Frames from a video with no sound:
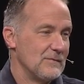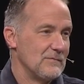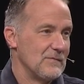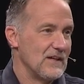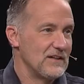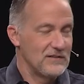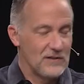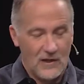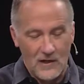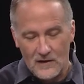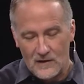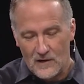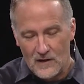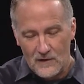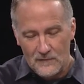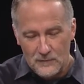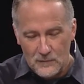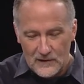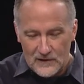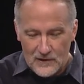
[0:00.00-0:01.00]
Because
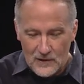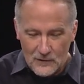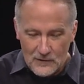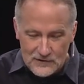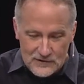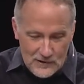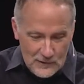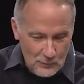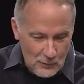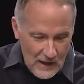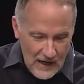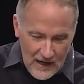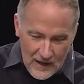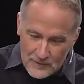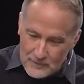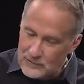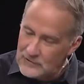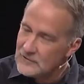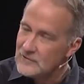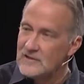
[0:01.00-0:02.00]
off we go into the
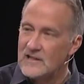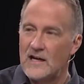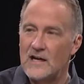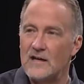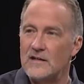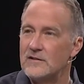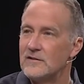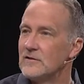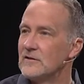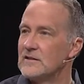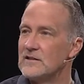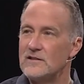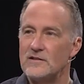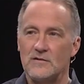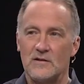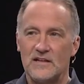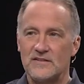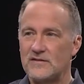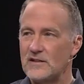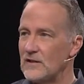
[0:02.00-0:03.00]
wild blue yonder, and the
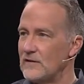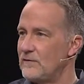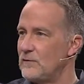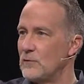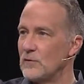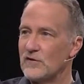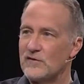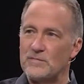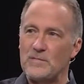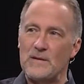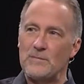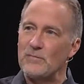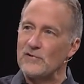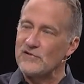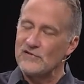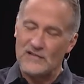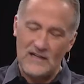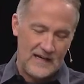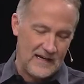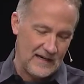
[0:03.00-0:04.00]
U.S. Air Force people
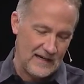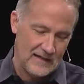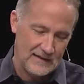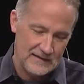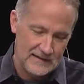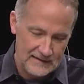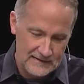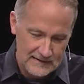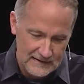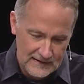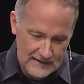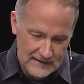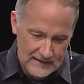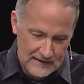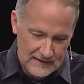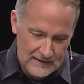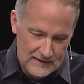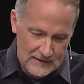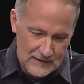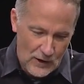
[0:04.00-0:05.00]
stand. And
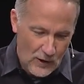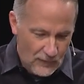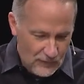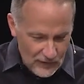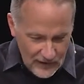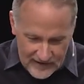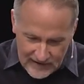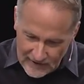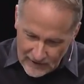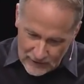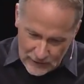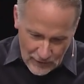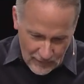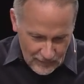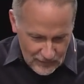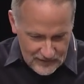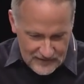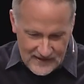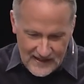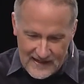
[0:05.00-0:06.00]
over hill,
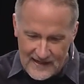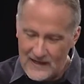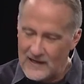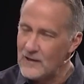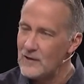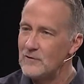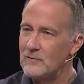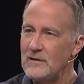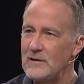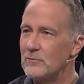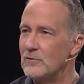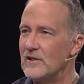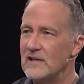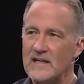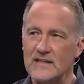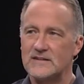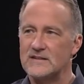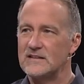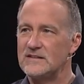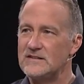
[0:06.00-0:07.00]
over dale, we will
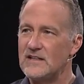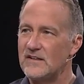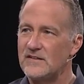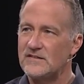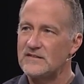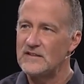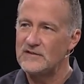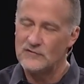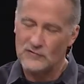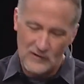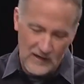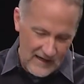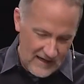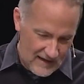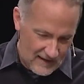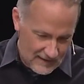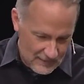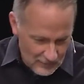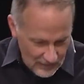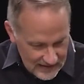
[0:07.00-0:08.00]
hit the dusty
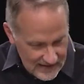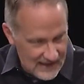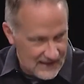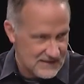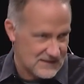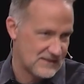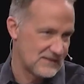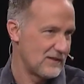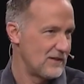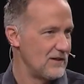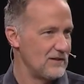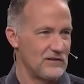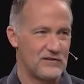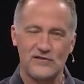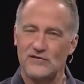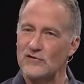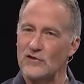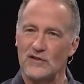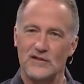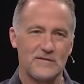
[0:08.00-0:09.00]
trail. And when that song
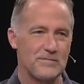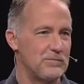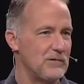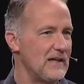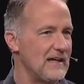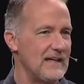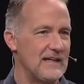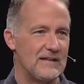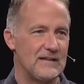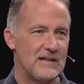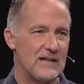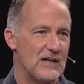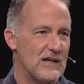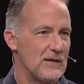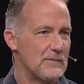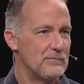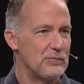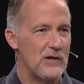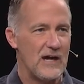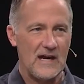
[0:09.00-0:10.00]
starts playing,
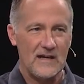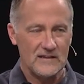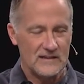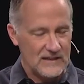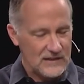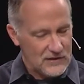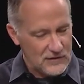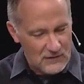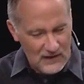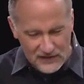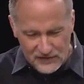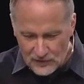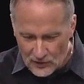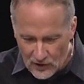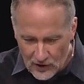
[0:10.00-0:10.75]
proudly, U.S.